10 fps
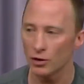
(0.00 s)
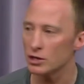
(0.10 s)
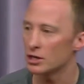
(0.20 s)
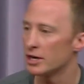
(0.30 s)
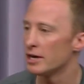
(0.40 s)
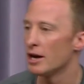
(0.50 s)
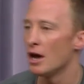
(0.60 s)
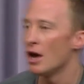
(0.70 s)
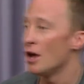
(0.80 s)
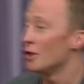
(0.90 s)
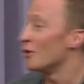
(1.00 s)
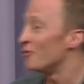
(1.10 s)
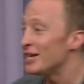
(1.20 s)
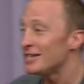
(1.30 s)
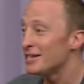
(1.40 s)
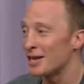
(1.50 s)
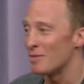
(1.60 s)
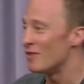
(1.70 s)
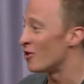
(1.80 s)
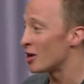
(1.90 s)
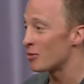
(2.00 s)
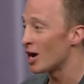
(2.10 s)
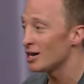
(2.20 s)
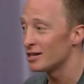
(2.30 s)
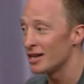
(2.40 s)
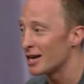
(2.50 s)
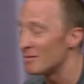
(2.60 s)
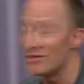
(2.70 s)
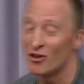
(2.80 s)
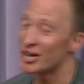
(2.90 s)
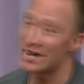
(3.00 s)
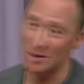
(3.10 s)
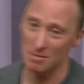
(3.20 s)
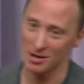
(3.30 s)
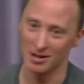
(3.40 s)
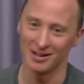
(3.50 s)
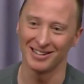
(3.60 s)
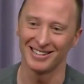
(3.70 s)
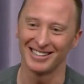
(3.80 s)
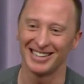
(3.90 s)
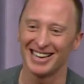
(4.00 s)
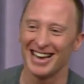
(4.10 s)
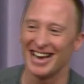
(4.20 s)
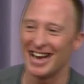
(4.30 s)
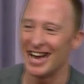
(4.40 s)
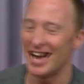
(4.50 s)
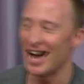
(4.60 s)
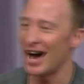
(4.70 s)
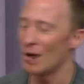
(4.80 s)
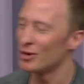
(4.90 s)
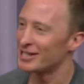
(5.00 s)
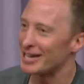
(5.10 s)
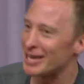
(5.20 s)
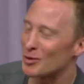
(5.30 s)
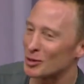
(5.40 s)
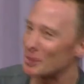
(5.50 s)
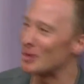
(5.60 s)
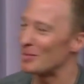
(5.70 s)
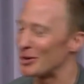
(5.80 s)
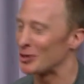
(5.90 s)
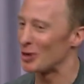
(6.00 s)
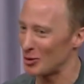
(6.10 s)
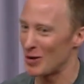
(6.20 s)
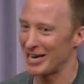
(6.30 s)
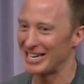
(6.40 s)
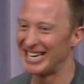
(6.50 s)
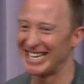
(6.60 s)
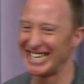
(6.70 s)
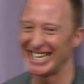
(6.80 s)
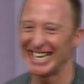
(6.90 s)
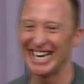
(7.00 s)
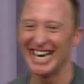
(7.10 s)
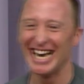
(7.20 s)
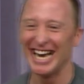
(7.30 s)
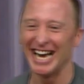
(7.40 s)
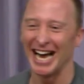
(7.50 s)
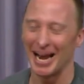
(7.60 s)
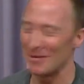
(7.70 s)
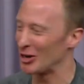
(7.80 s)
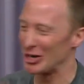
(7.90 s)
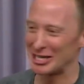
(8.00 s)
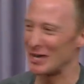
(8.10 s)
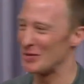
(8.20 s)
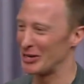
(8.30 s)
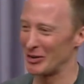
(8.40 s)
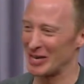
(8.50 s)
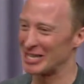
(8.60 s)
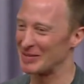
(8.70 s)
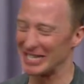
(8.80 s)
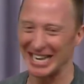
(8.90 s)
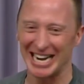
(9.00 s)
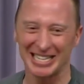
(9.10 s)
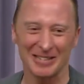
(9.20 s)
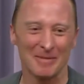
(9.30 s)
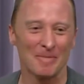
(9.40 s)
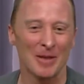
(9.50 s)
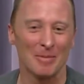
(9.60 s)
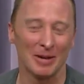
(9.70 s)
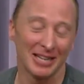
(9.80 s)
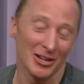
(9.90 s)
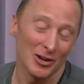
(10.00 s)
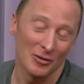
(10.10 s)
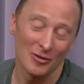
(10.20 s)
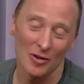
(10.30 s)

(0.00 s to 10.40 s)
Firstly, you know, VCs can be very bright and they can be very dumb. I would say an equal split, but it's not quite. And I'm not going to say where the split lies. But you know,